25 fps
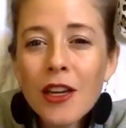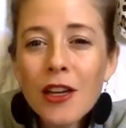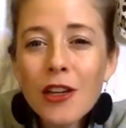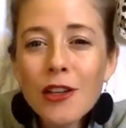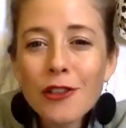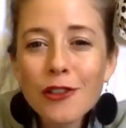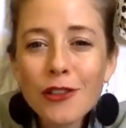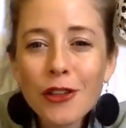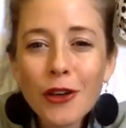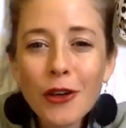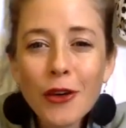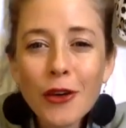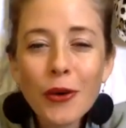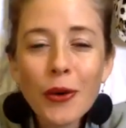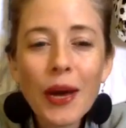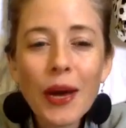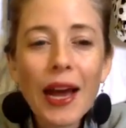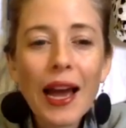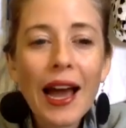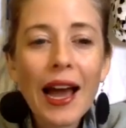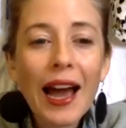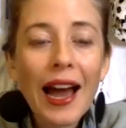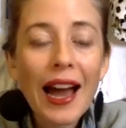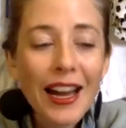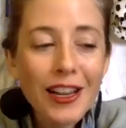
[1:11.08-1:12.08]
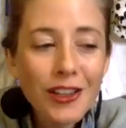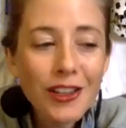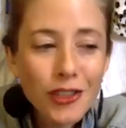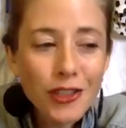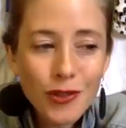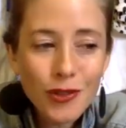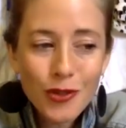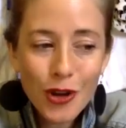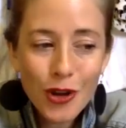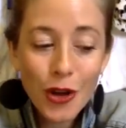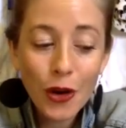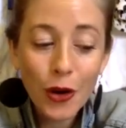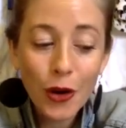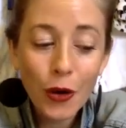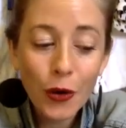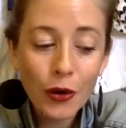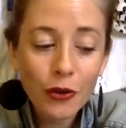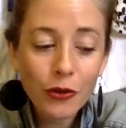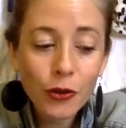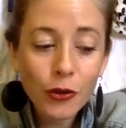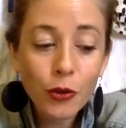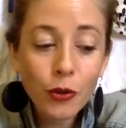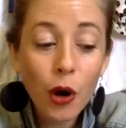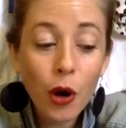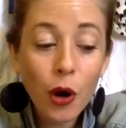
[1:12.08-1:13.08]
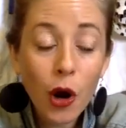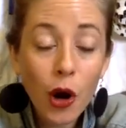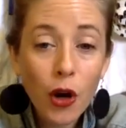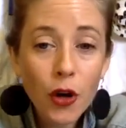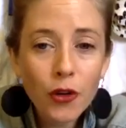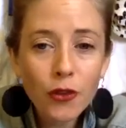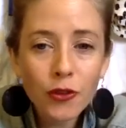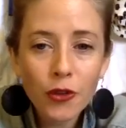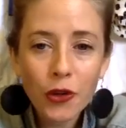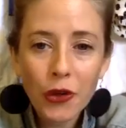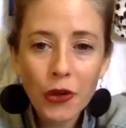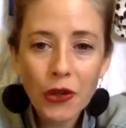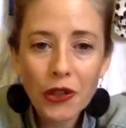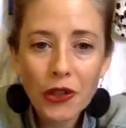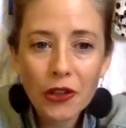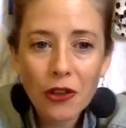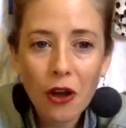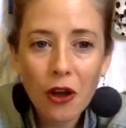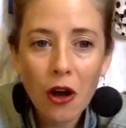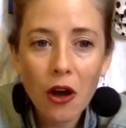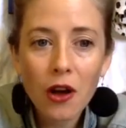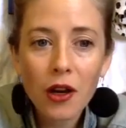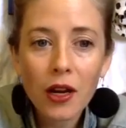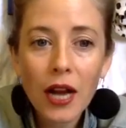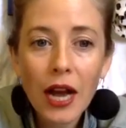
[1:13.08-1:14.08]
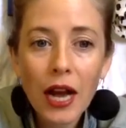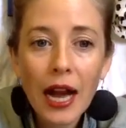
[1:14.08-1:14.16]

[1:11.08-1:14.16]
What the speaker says: So as you know, if you are following along,